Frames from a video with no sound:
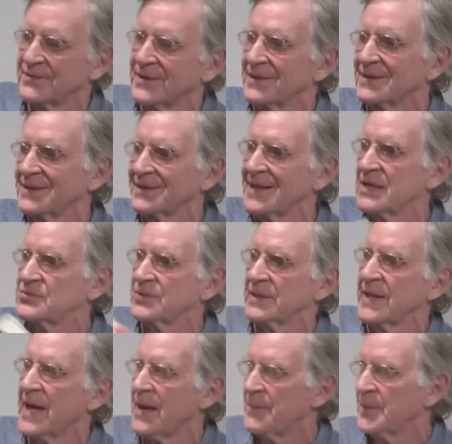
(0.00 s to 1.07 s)
It'll naturally
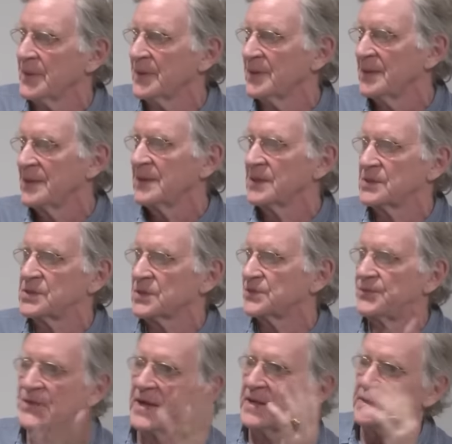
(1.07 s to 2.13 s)
happen. It's just
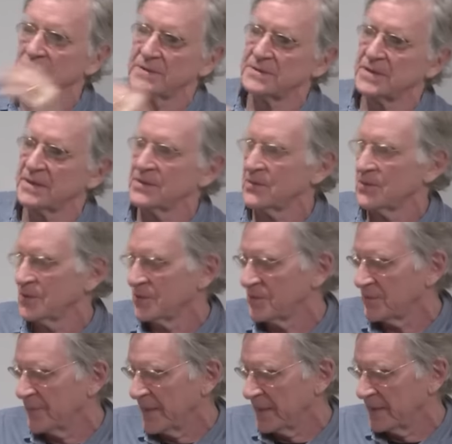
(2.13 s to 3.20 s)
fate. There's nothing you can do
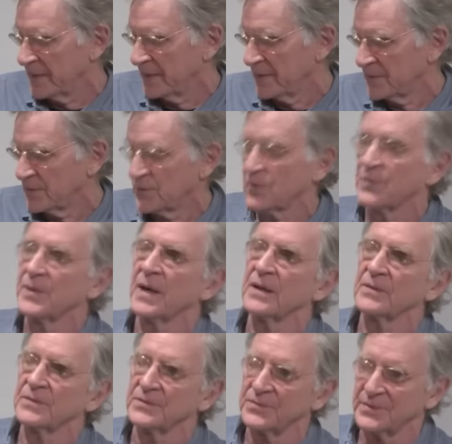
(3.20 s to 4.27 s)
about it. So don't bother
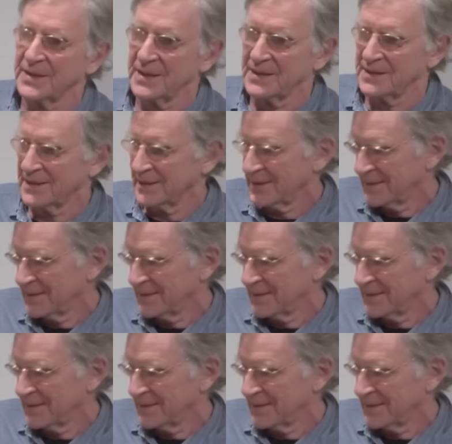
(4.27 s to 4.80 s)
with doing anything."